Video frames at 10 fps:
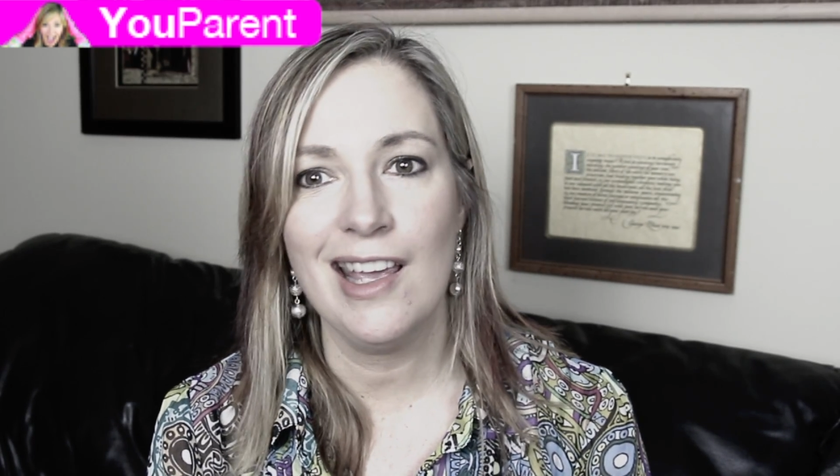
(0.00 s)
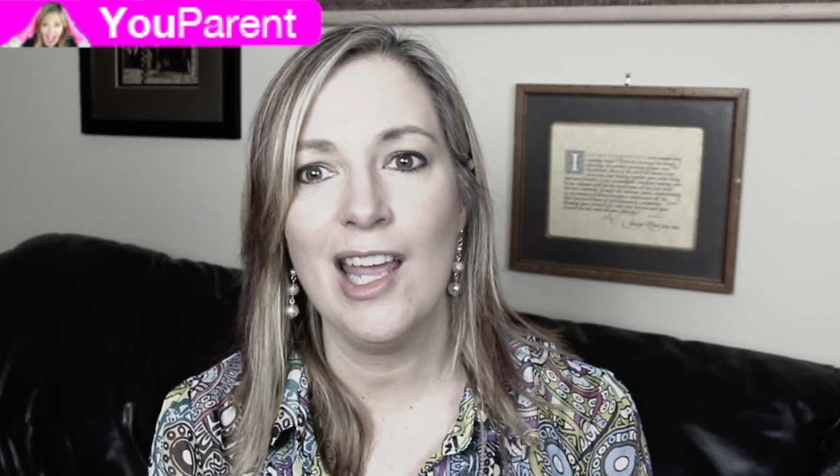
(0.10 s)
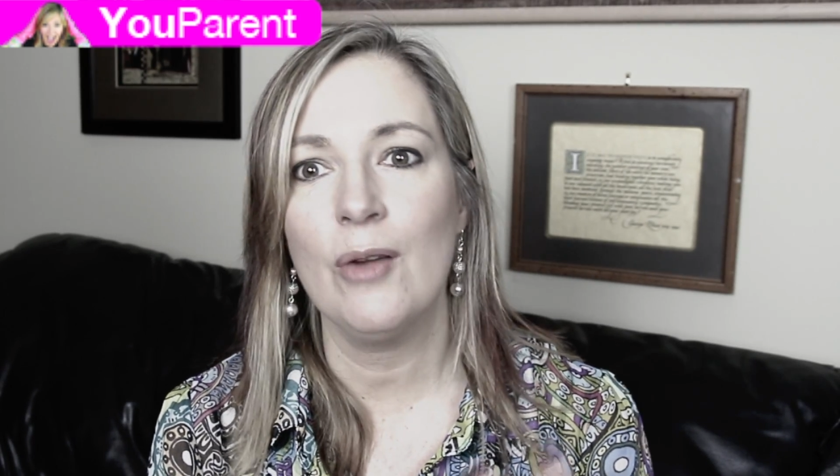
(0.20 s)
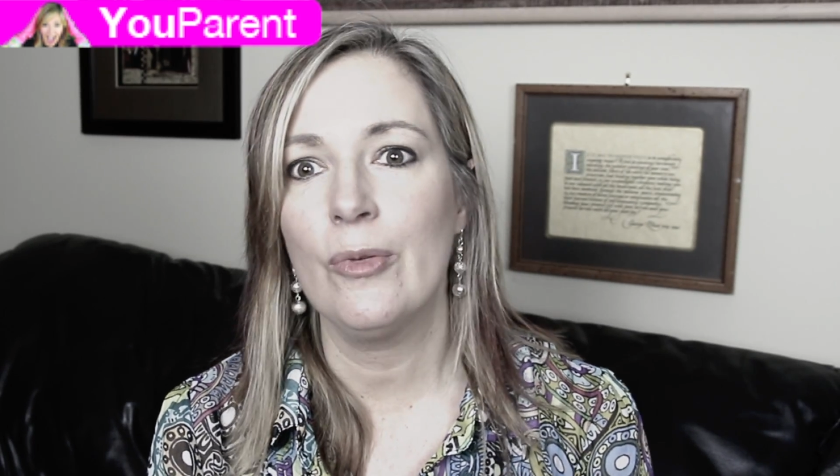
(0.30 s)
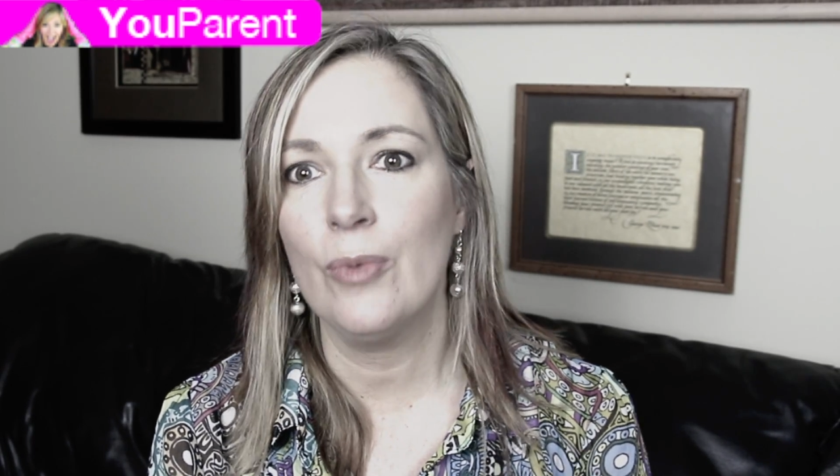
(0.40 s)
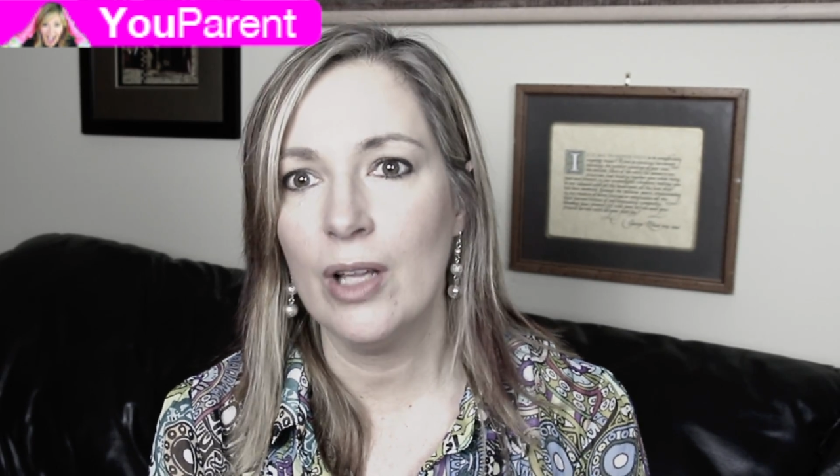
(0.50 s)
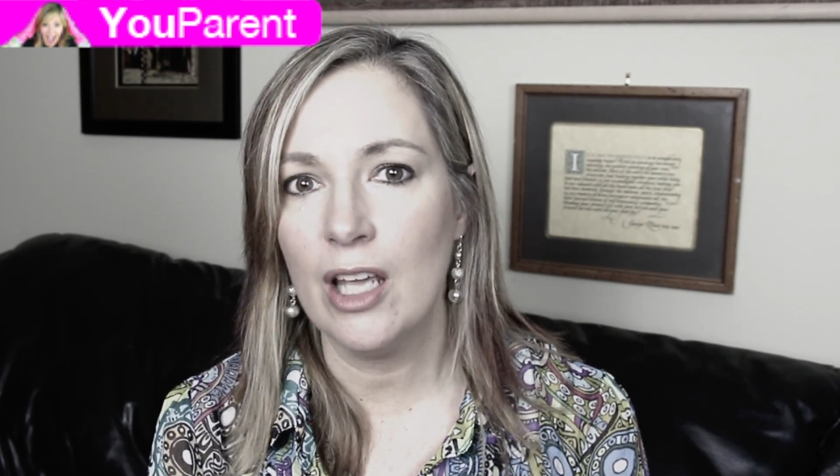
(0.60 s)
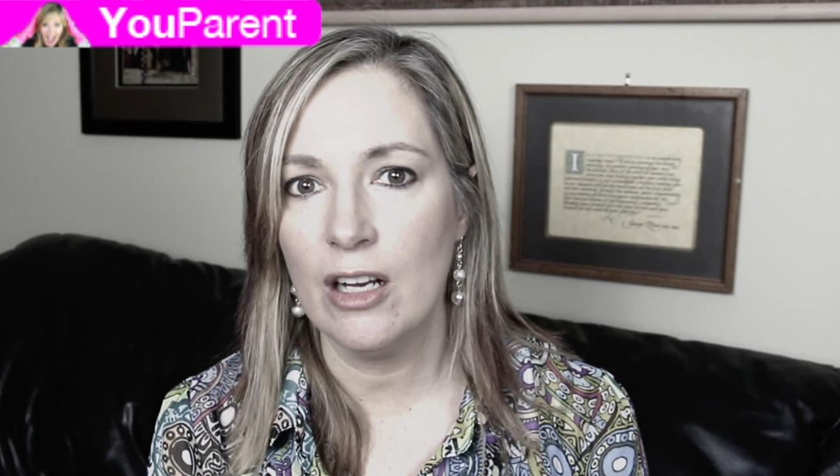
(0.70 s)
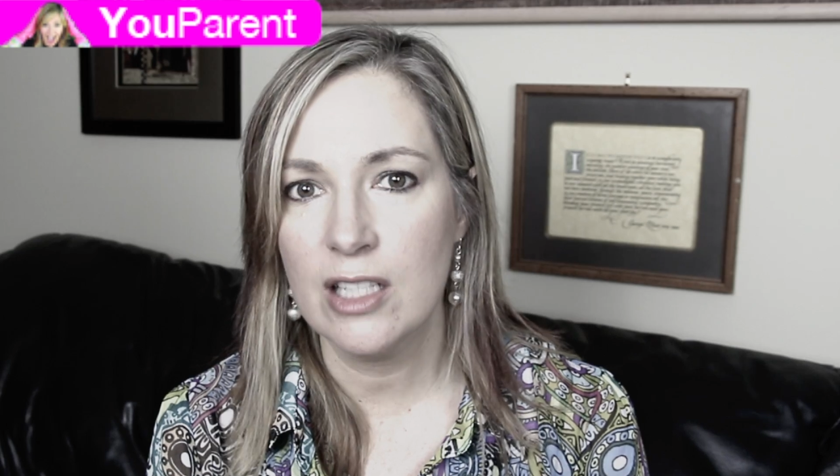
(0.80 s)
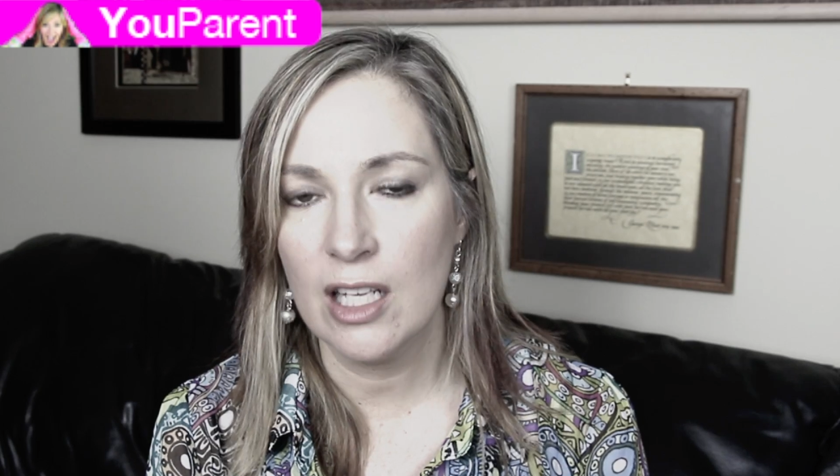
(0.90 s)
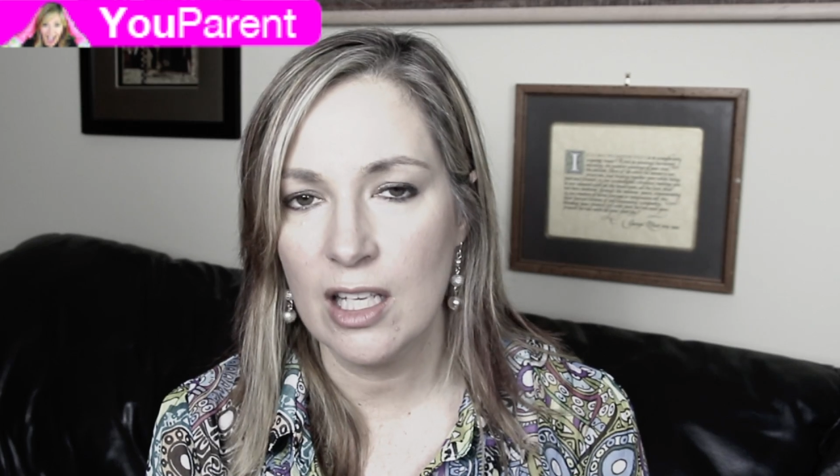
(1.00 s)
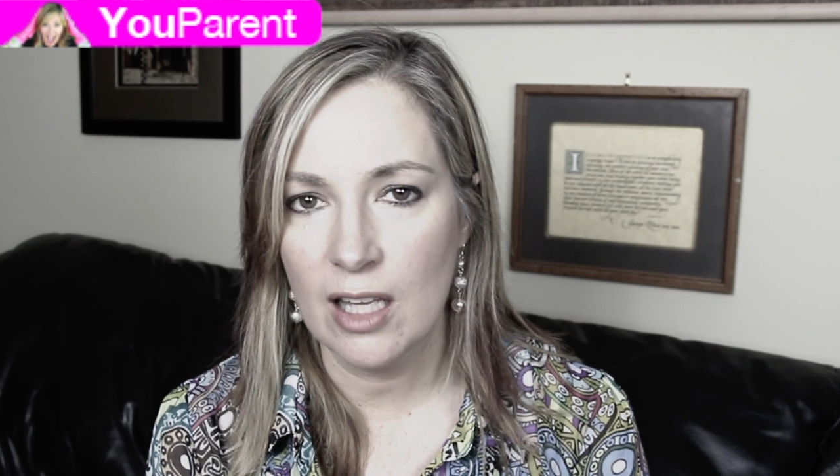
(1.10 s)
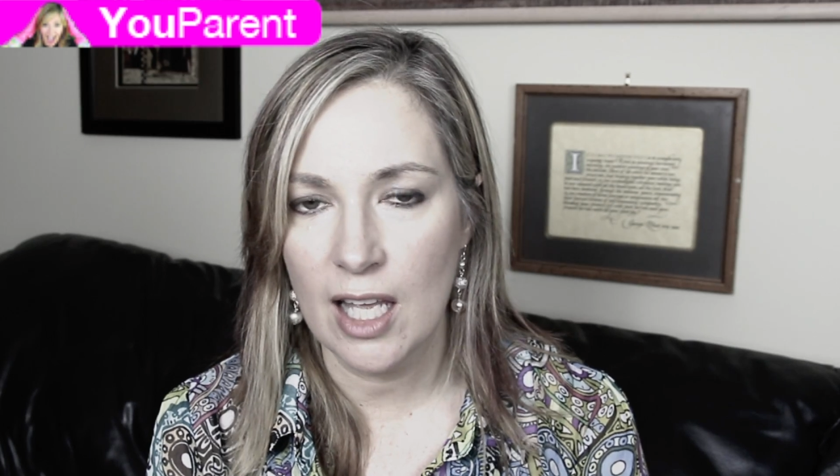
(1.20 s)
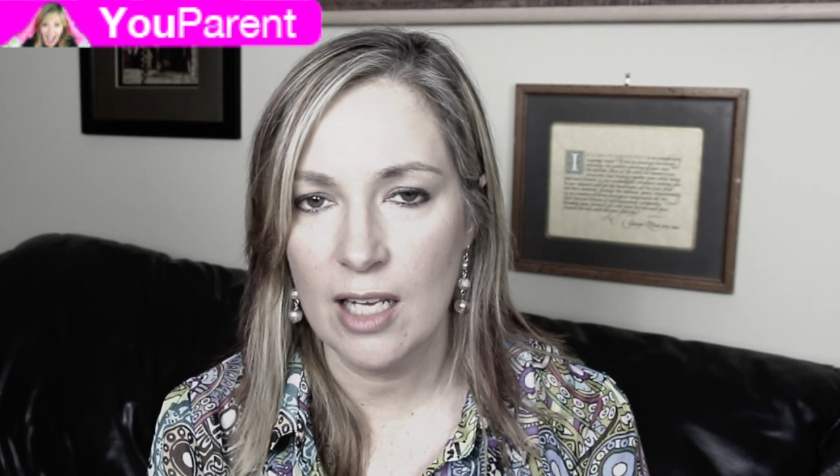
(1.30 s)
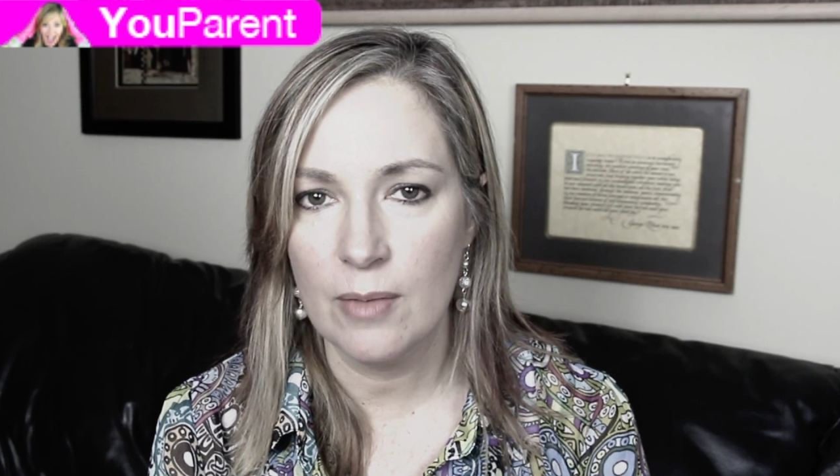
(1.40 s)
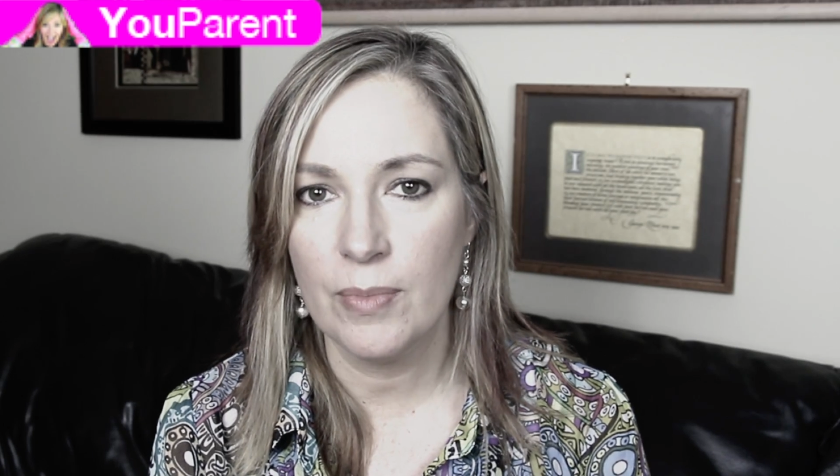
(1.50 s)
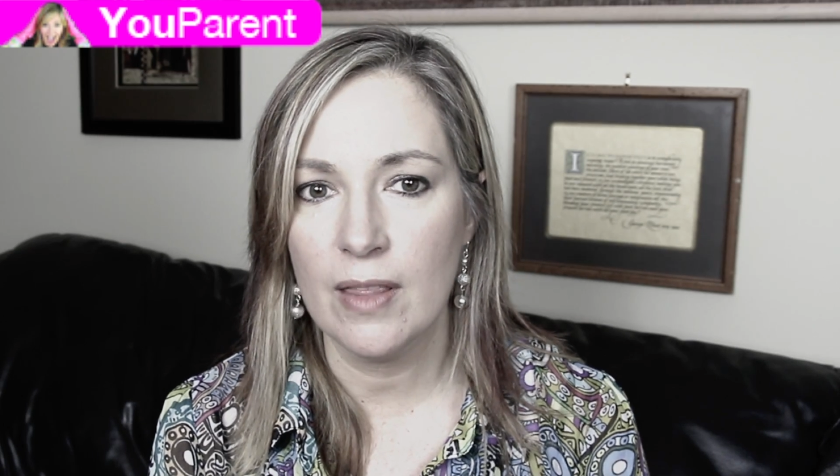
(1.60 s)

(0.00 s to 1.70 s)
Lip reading: can't really articulate,